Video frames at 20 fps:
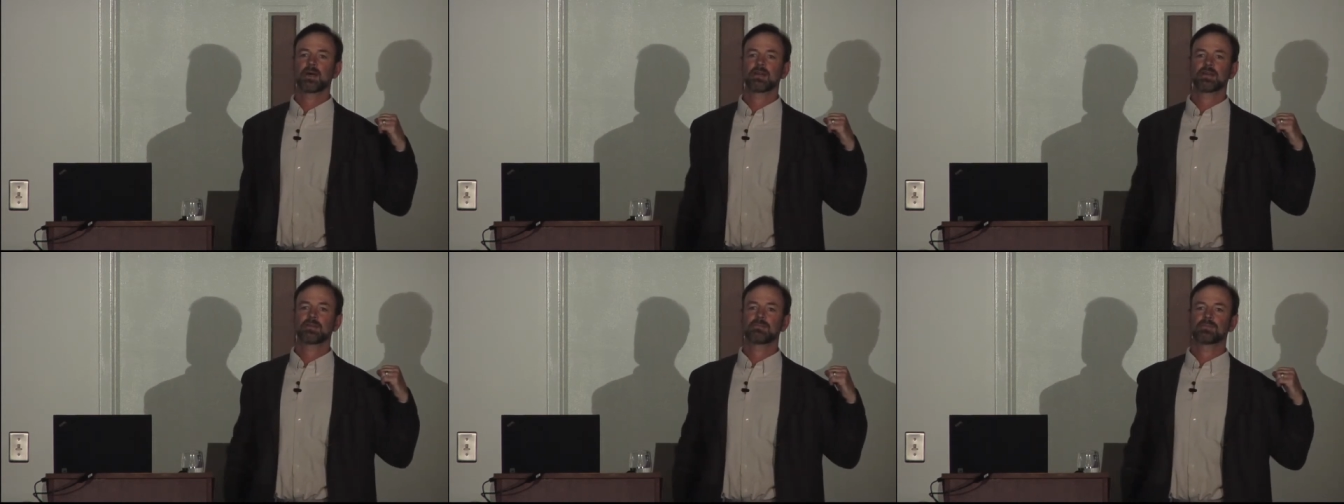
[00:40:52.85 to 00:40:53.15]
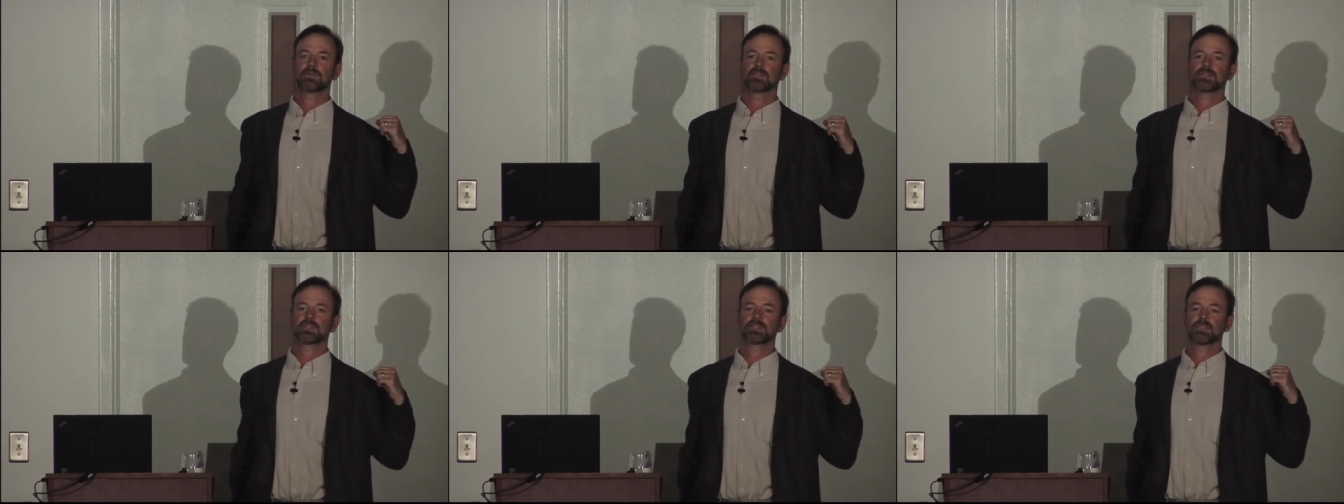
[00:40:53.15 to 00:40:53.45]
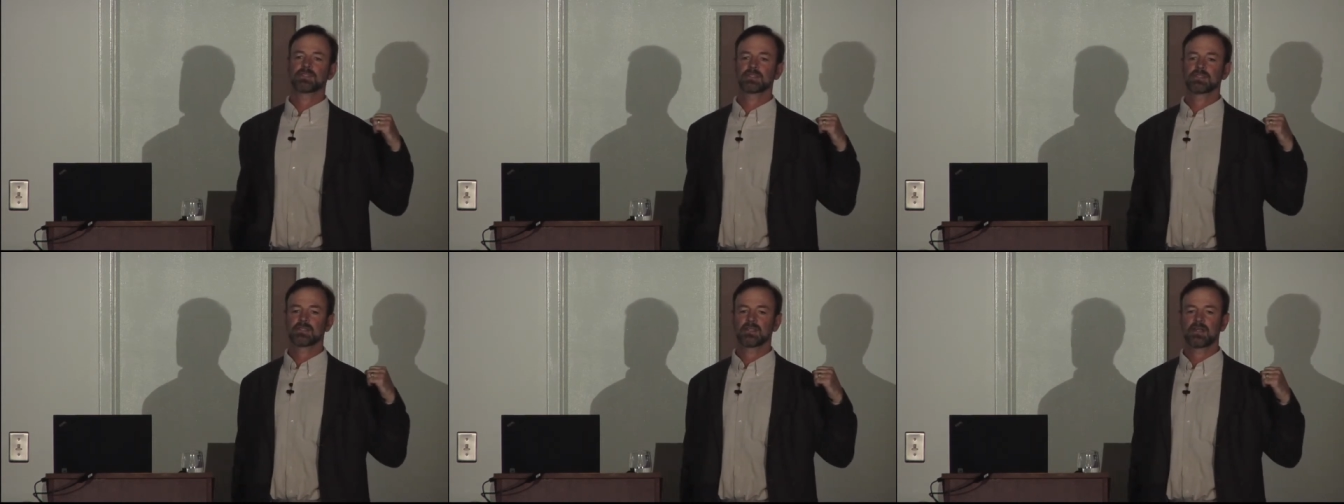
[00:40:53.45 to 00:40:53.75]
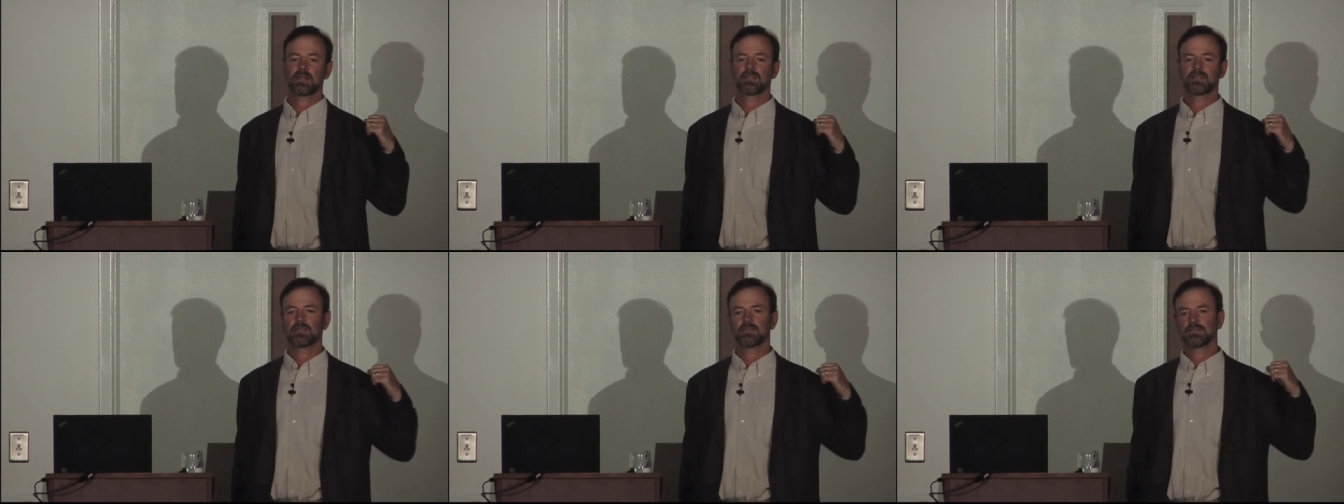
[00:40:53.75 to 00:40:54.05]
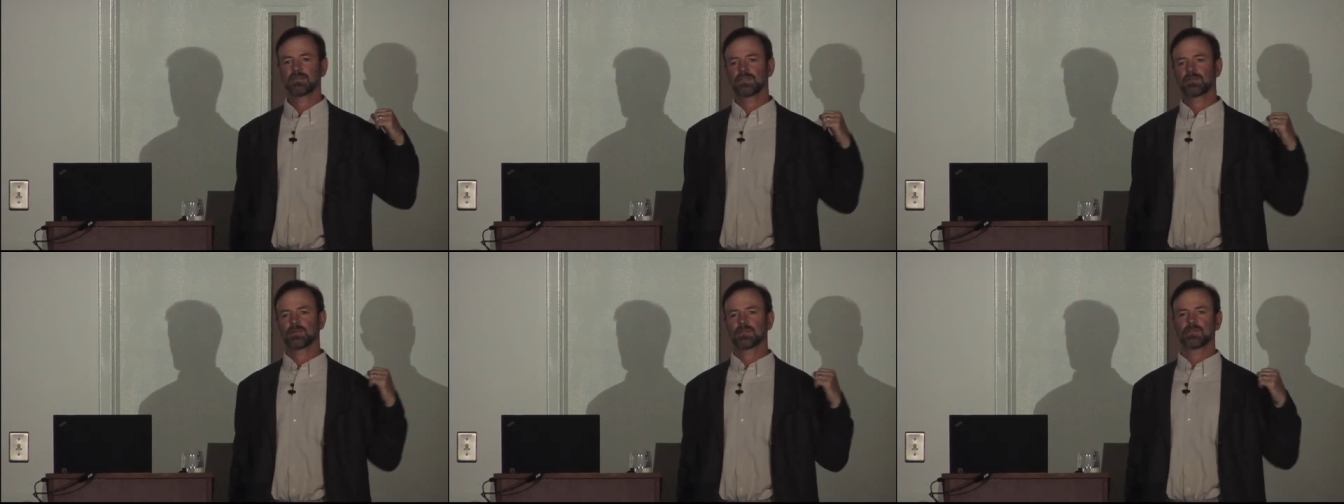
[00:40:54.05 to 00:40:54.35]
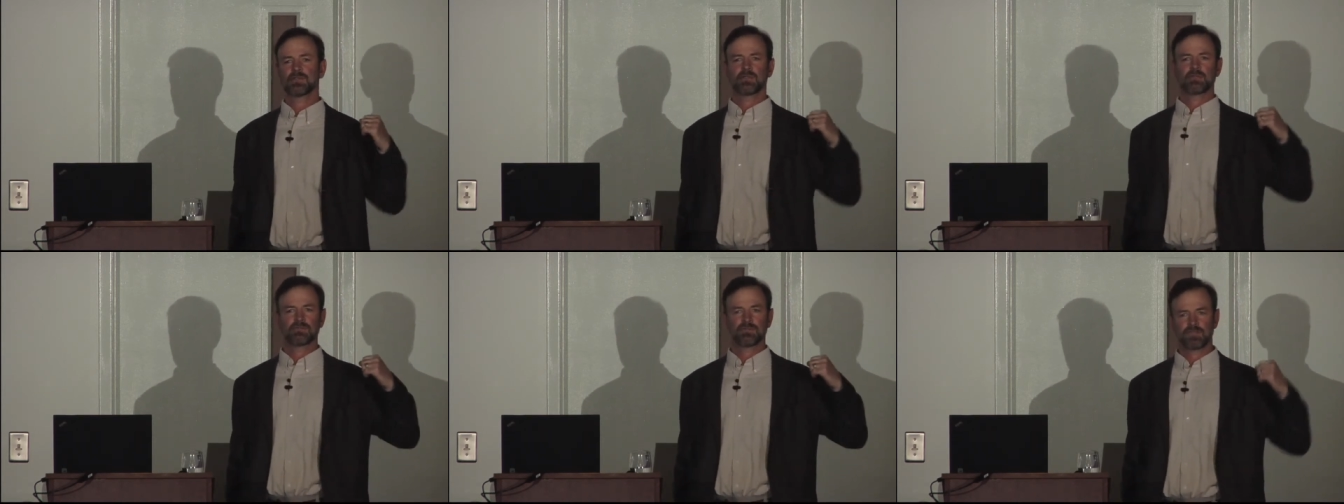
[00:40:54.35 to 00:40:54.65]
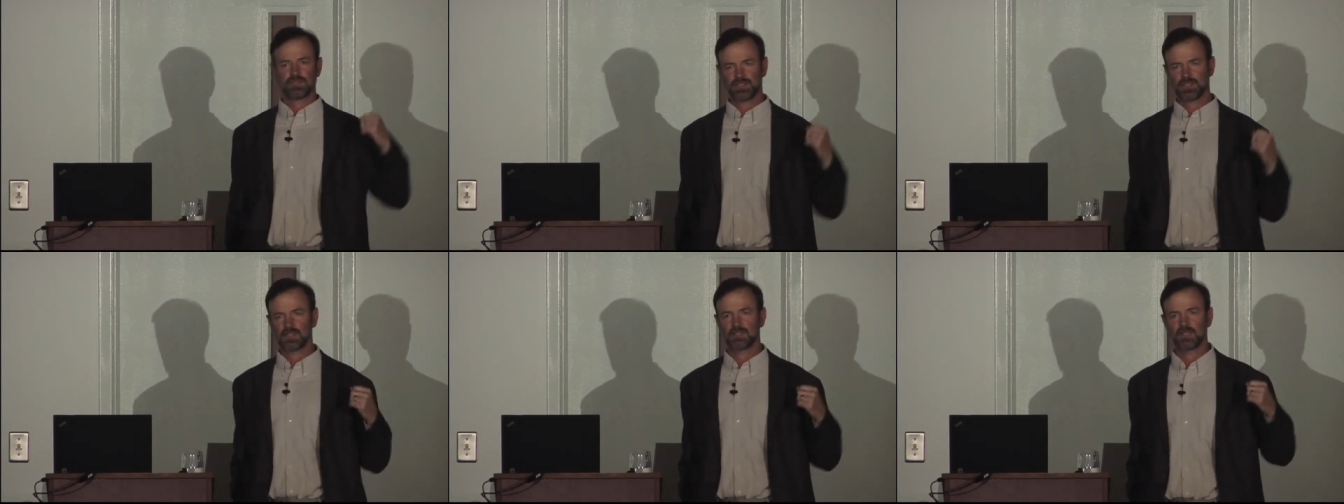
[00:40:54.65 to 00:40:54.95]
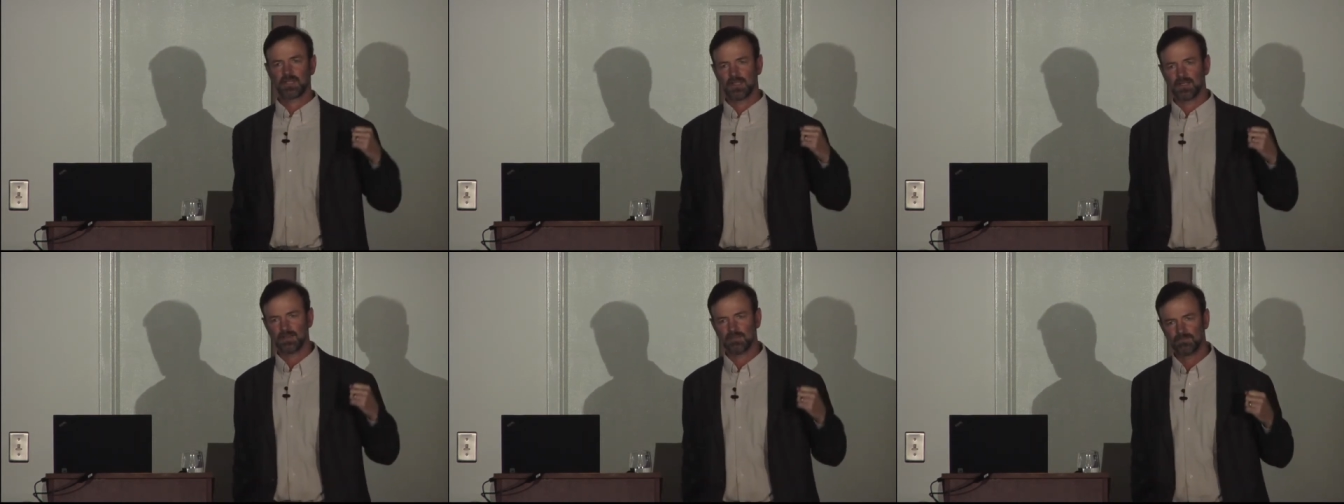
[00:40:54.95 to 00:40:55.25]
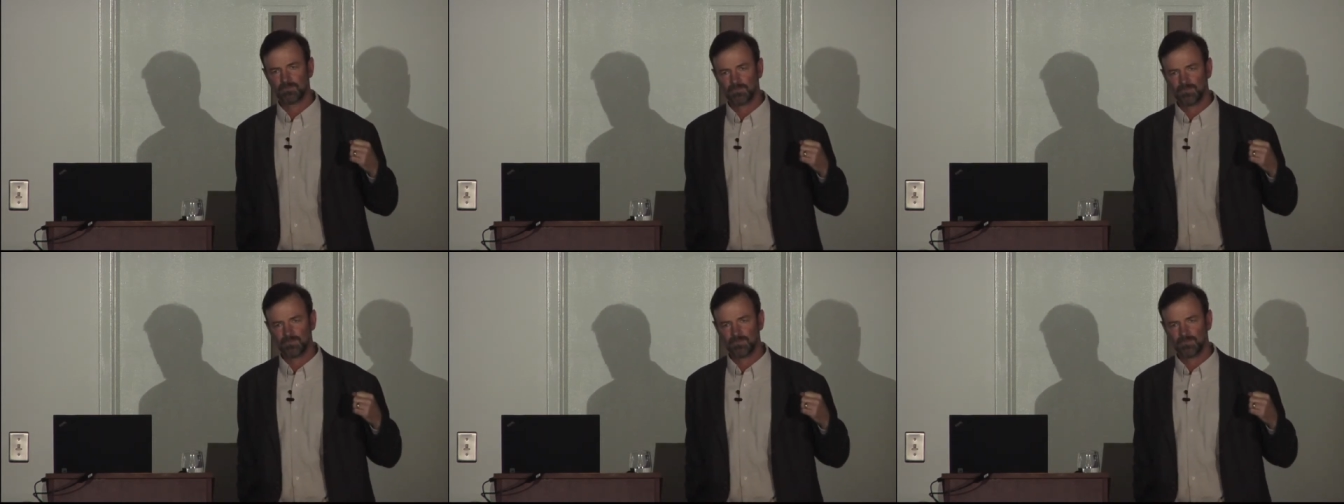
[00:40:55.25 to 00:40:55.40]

out of the bush and said, I hear you are looking for a chergay.